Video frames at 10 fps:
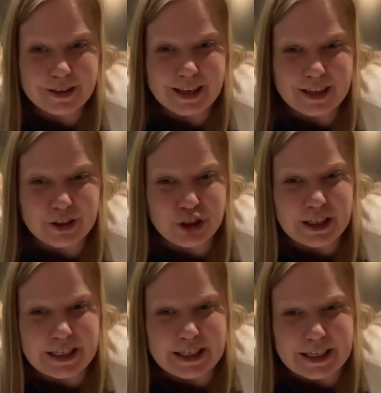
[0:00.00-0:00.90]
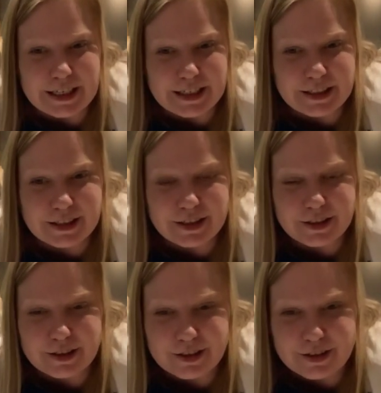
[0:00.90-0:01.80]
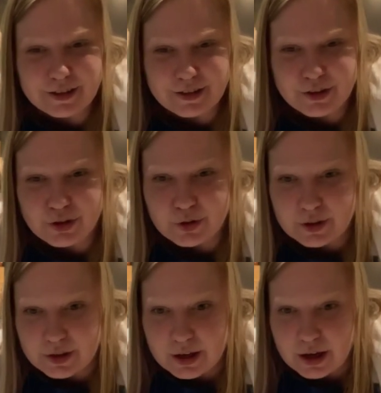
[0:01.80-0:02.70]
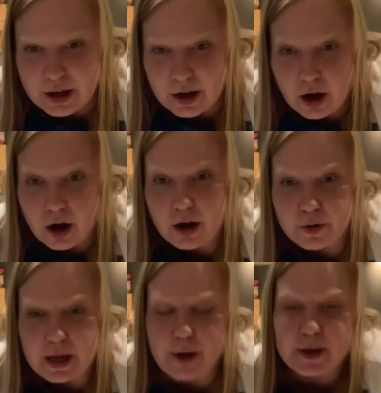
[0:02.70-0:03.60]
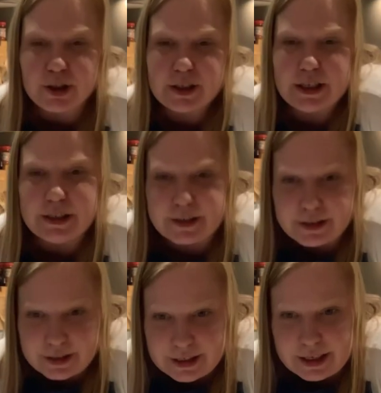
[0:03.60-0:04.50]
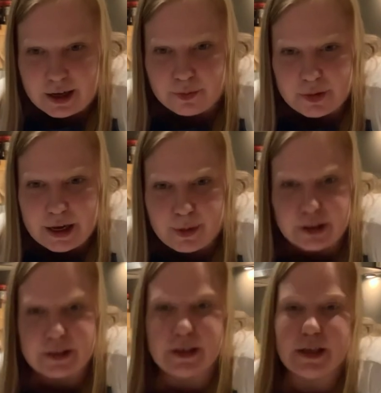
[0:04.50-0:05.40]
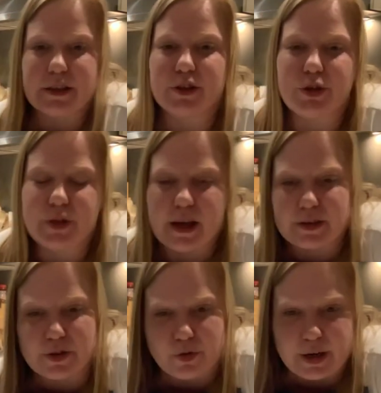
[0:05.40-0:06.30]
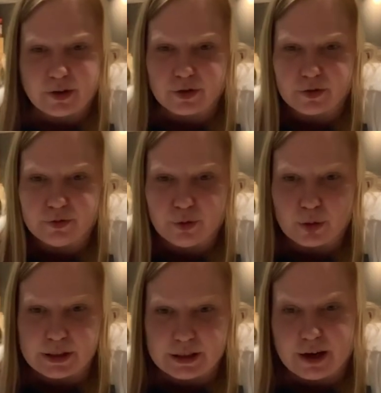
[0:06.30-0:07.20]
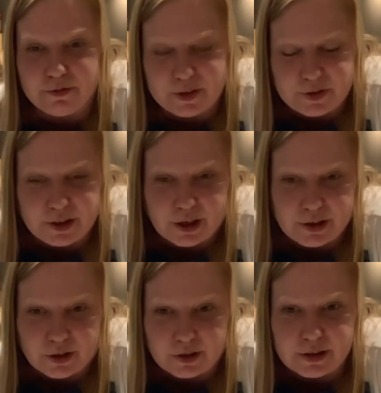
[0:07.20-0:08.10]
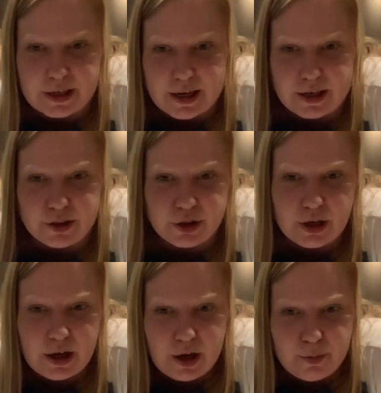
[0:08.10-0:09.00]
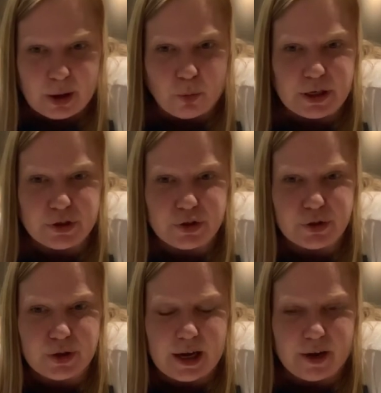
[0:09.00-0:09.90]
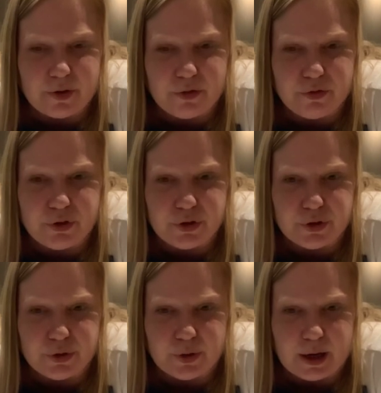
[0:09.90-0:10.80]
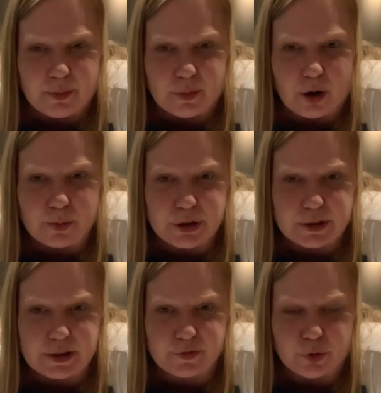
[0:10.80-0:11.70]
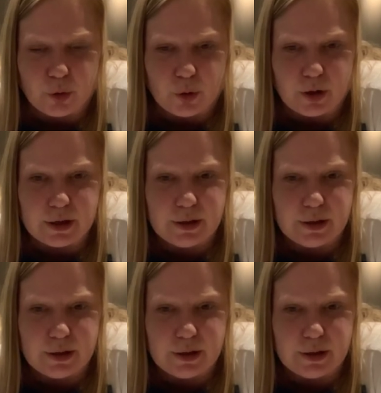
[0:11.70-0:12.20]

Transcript: she is doing. Oh, how much is the how much is it? It's $2,359, Ange. But we do have a few options for.